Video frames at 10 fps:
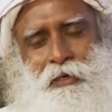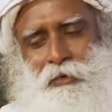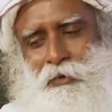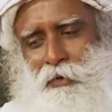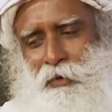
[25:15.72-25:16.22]

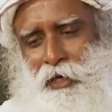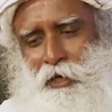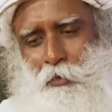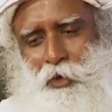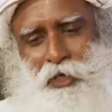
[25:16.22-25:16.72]
your
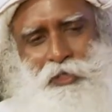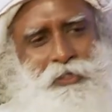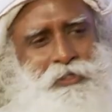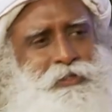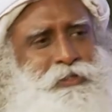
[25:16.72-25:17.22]

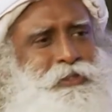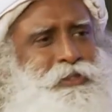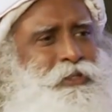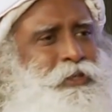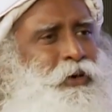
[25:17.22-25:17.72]

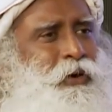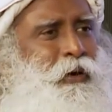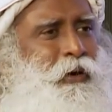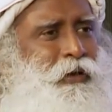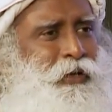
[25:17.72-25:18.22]
remunerations
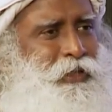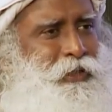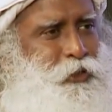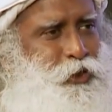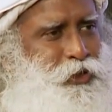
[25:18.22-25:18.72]
or
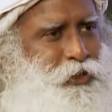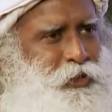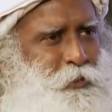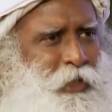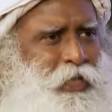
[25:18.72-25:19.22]

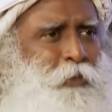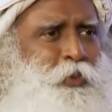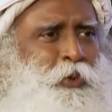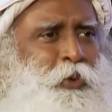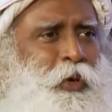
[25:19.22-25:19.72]
recognitions may
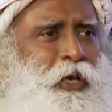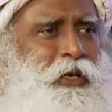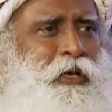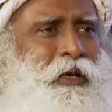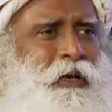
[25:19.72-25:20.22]
keep you
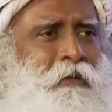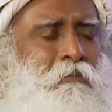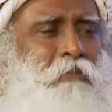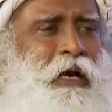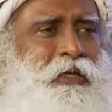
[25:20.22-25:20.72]
going,
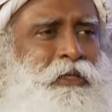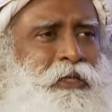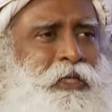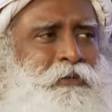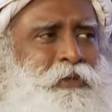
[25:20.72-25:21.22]

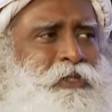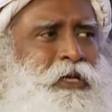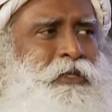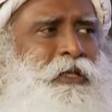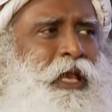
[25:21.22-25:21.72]
but it will
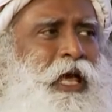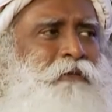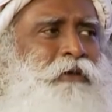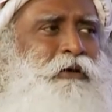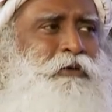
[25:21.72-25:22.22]
suck the
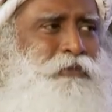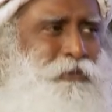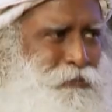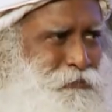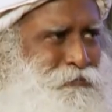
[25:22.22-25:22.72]
life out of
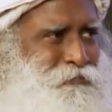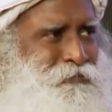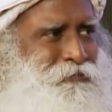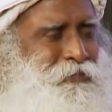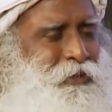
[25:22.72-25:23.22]
you.
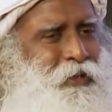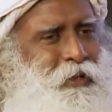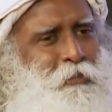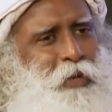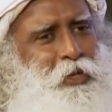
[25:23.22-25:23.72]

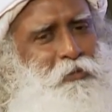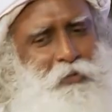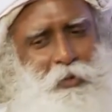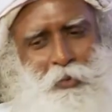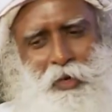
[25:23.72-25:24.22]
But
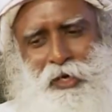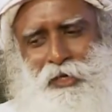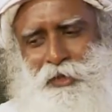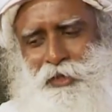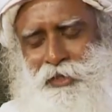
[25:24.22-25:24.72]
if your work
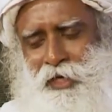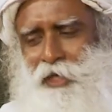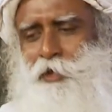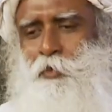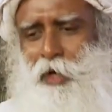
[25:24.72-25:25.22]
is, is an
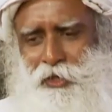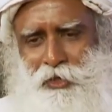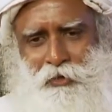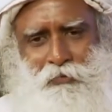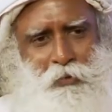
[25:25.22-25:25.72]

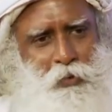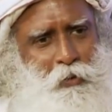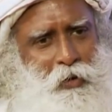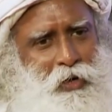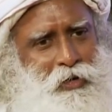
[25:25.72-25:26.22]
expression of who
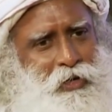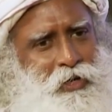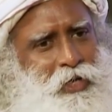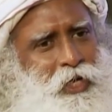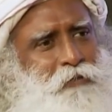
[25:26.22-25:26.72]
you are,
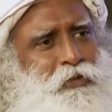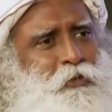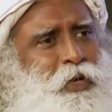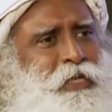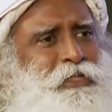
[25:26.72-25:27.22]
if
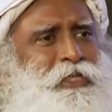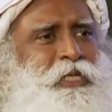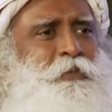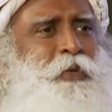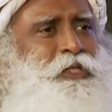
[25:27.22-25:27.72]
your work is an
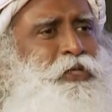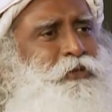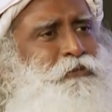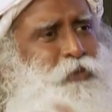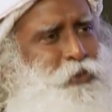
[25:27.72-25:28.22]

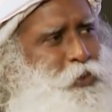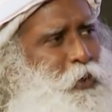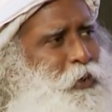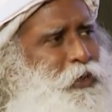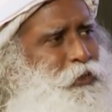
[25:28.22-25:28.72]
expression of your
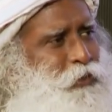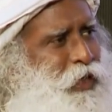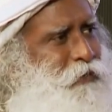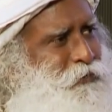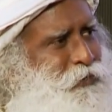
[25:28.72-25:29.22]
joy and your
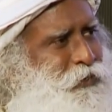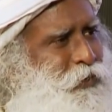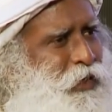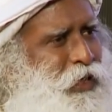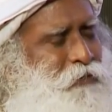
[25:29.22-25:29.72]
love in
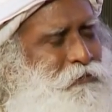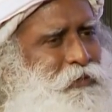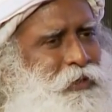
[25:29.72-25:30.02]
your life,